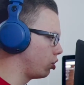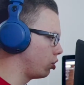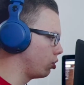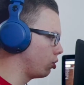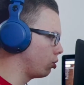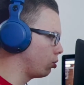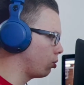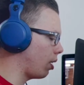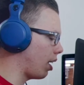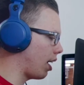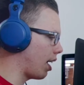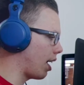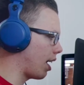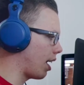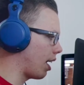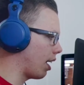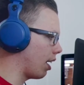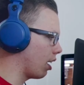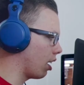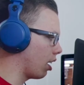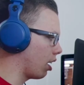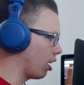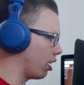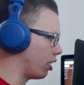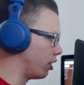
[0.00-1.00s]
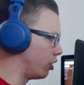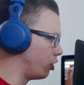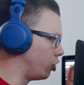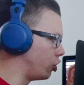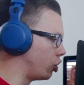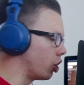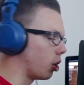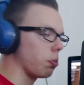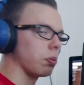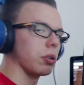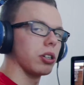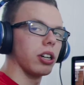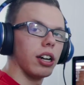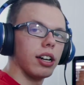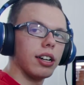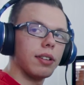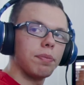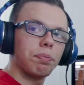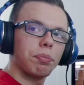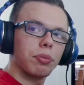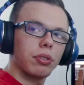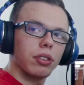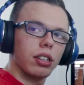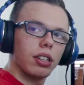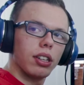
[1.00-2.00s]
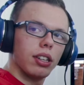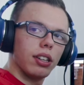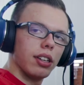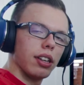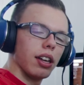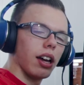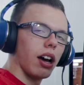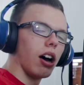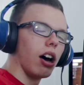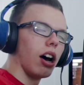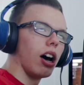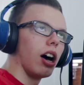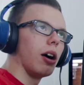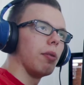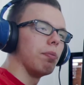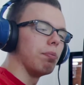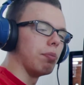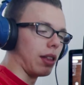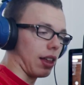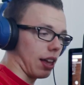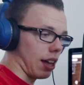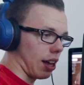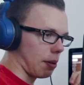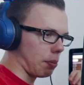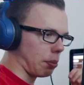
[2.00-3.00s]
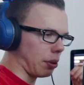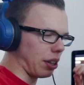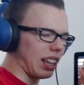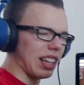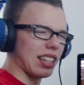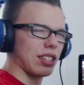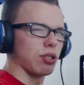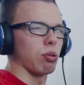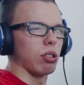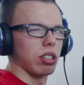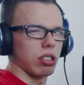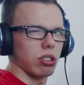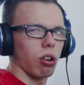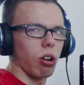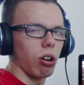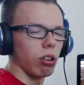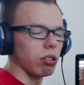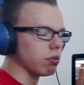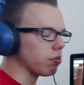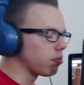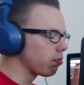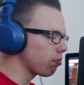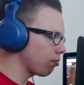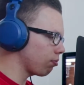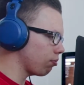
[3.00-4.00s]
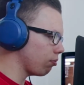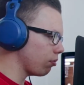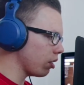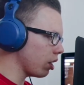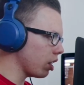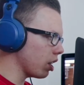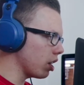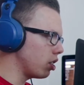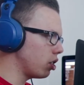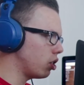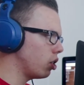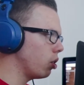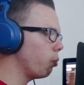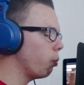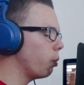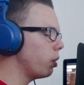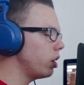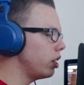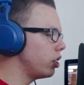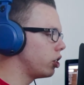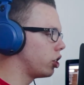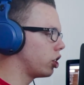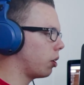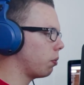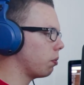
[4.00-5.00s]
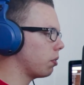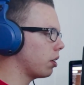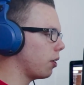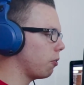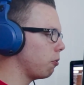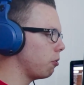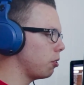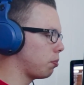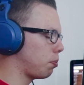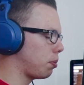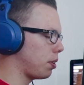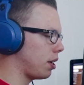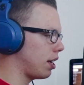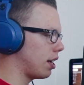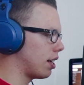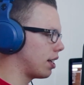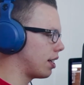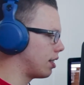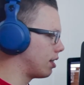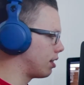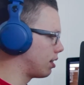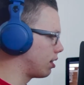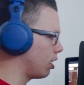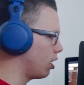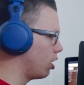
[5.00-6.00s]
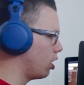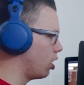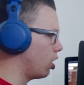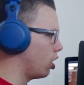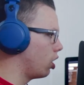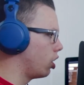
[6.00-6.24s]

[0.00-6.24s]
do a jump cut. I believe that's what it's called. So what a jump cut would be is